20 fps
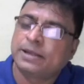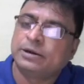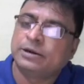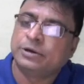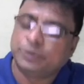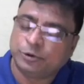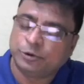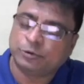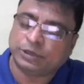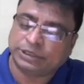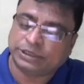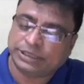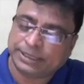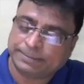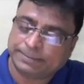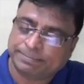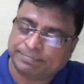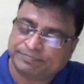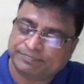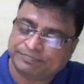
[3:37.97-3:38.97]
Do one thing.
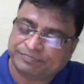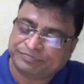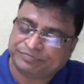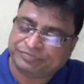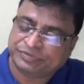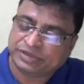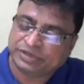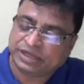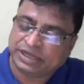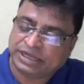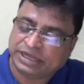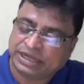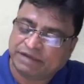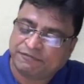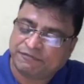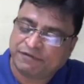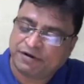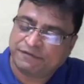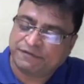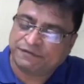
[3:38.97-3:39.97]

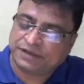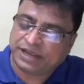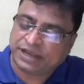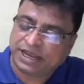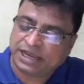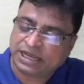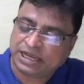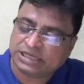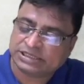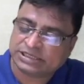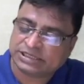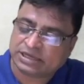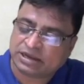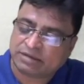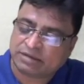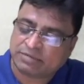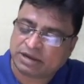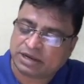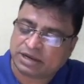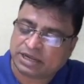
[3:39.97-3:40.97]
F of kx
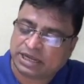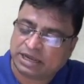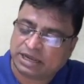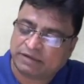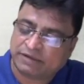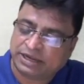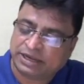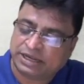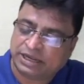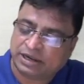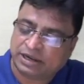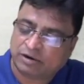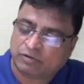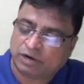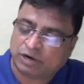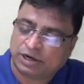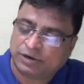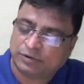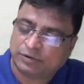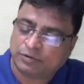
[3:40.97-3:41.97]
comma ky
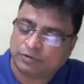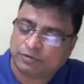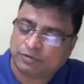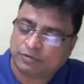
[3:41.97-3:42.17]
equal to